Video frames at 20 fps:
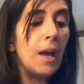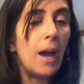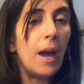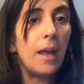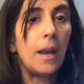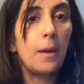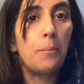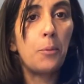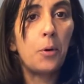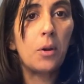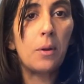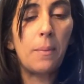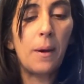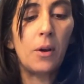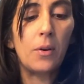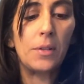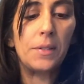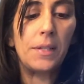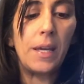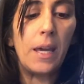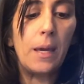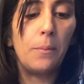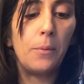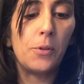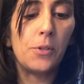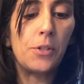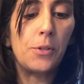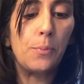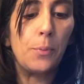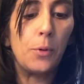and I put about a
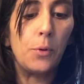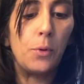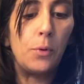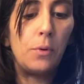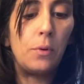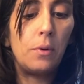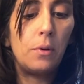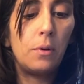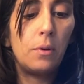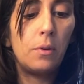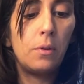tablespoon.